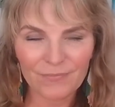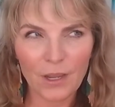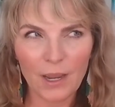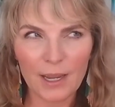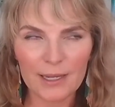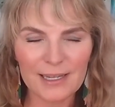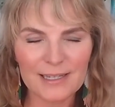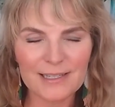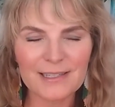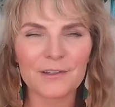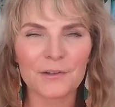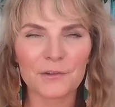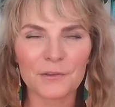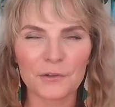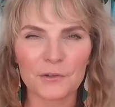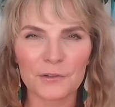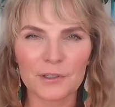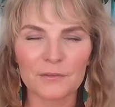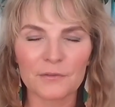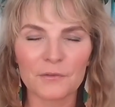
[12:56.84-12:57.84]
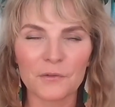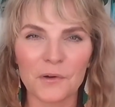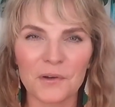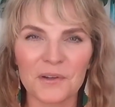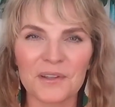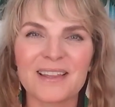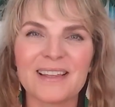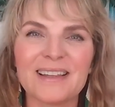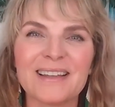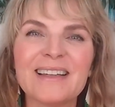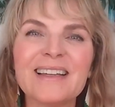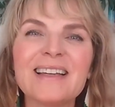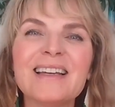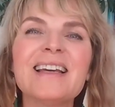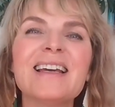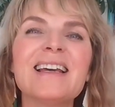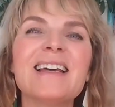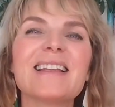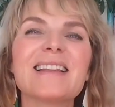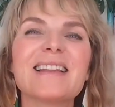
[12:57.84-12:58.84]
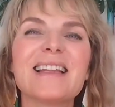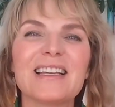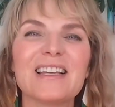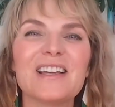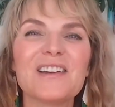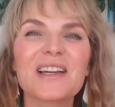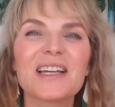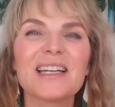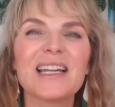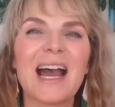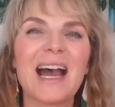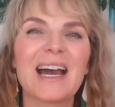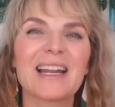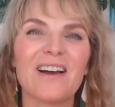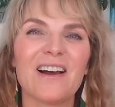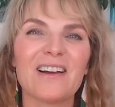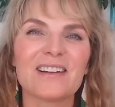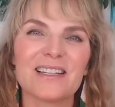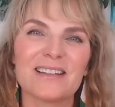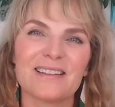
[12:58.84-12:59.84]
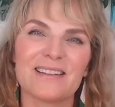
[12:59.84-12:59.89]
I guess they're third and fourth that you can add on to